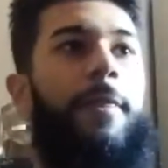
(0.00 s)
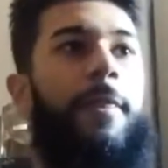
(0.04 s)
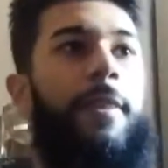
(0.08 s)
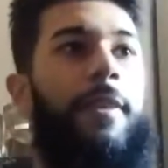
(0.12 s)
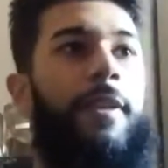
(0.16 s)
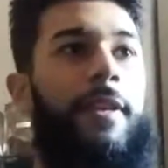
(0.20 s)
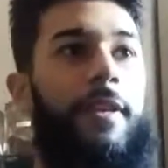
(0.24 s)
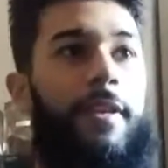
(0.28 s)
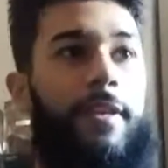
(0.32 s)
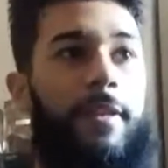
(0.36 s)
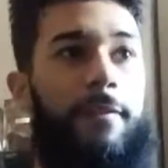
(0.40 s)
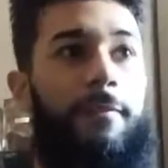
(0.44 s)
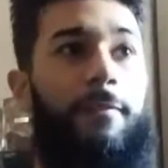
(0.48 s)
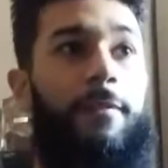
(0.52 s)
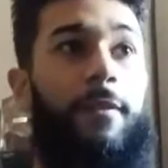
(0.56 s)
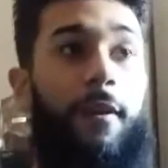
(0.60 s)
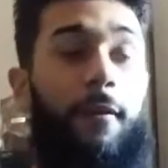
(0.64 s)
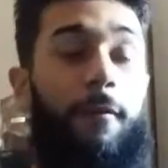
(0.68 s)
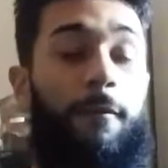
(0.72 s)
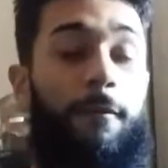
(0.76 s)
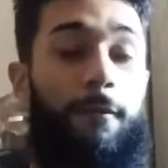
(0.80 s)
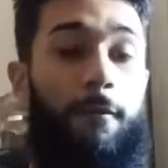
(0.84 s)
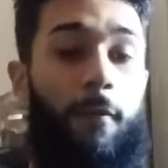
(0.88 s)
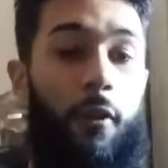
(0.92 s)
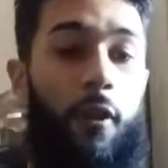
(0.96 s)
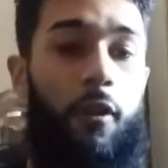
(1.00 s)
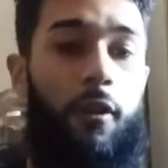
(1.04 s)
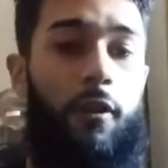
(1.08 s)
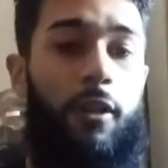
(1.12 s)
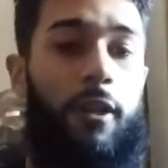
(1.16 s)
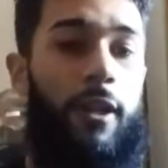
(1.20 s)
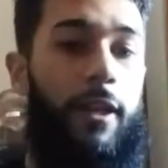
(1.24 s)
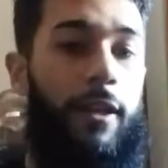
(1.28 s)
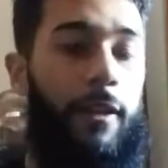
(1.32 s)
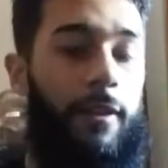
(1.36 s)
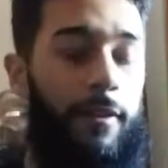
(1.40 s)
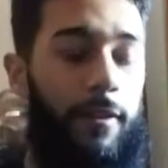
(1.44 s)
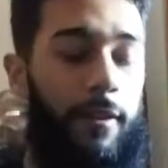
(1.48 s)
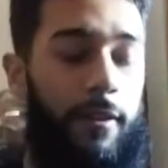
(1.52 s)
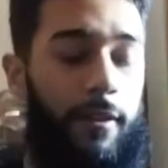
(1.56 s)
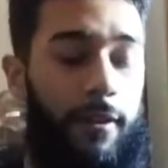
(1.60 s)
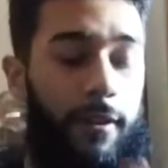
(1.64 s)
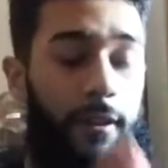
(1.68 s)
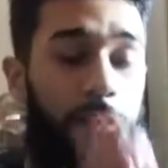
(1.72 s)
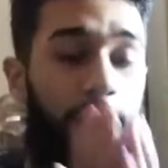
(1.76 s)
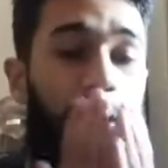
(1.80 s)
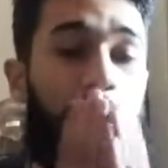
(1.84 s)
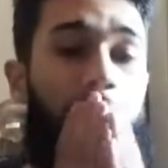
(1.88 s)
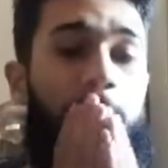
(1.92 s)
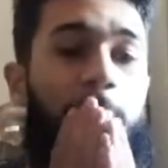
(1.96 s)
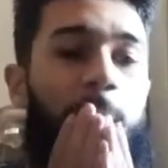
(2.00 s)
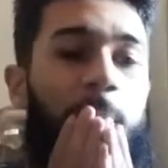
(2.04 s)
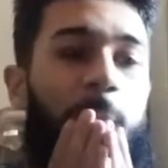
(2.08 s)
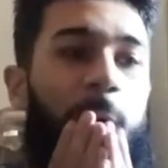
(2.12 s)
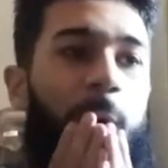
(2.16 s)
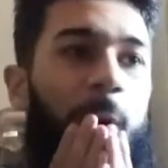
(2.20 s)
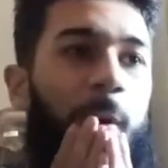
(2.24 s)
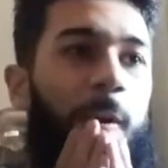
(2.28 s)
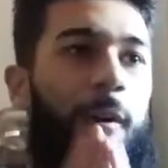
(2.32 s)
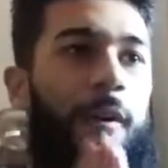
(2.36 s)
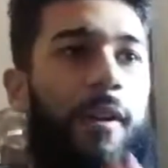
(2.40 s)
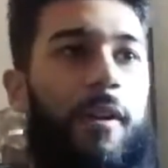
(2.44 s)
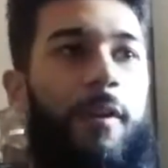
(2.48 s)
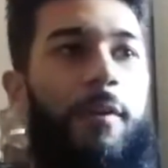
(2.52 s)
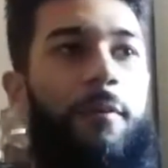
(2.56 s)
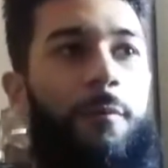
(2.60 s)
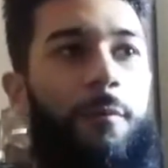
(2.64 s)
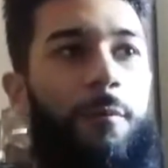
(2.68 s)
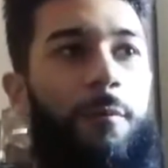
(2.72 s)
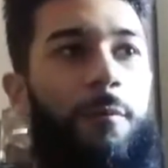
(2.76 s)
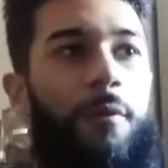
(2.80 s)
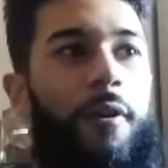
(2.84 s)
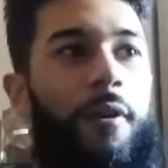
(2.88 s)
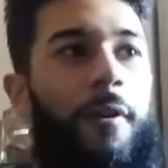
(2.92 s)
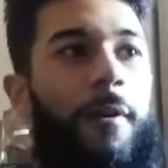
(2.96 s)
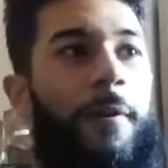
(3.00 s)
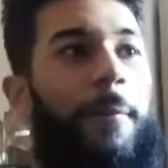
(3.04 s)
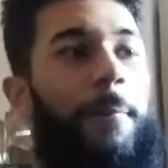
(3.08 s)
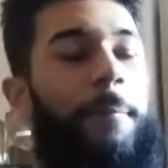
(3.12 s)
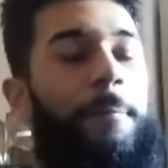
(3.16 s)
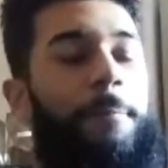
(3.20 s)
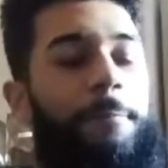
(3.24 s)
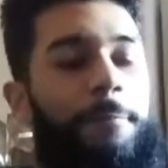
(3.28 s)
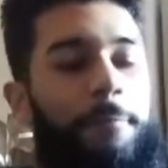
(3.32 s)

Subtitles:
the full length of the album all in one.